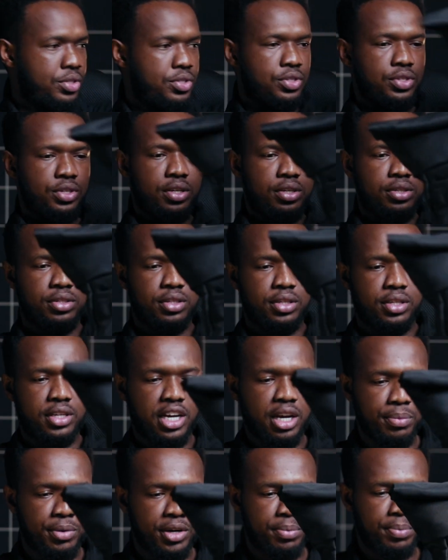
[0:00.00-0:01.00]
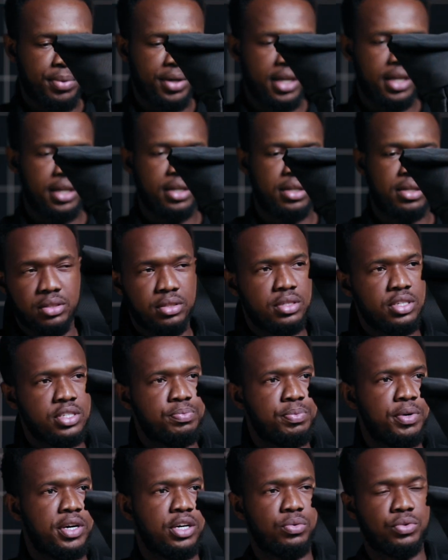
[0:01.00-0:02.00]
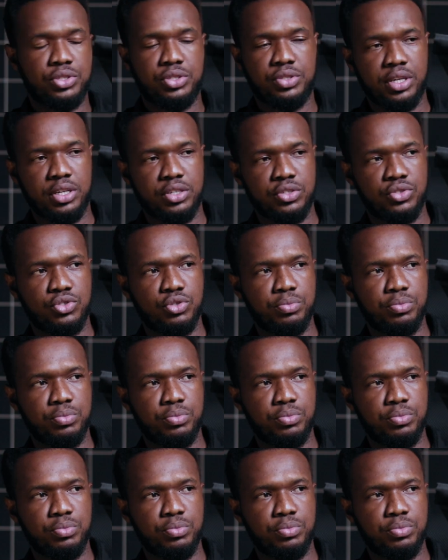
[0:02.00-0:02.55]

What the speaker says: is the camera bag. This bag was sent to